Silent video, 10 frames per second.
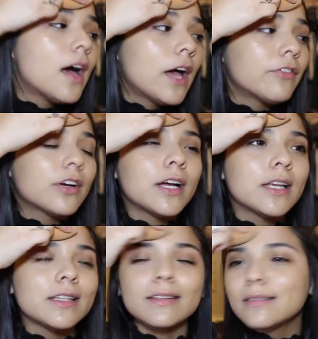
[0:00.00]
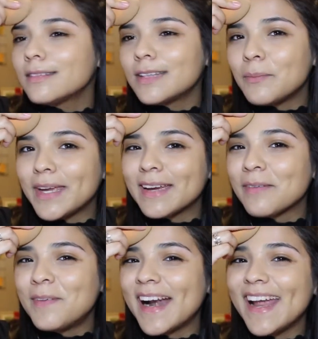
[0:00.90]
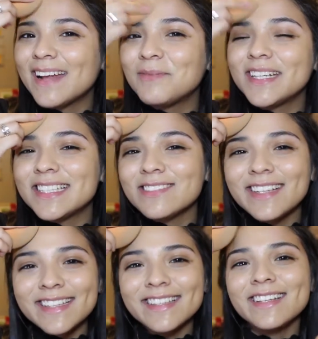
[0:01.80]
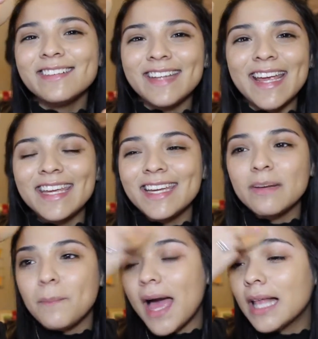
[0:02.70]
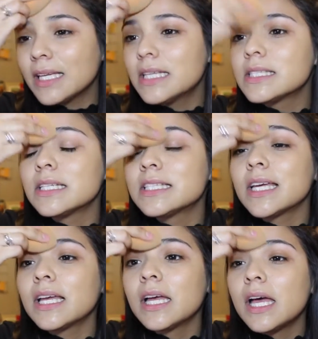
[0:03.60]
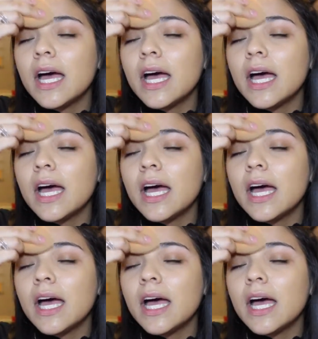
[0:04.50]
I forgot the makeup brand, but it's one of the little Naked palettes, and it's like,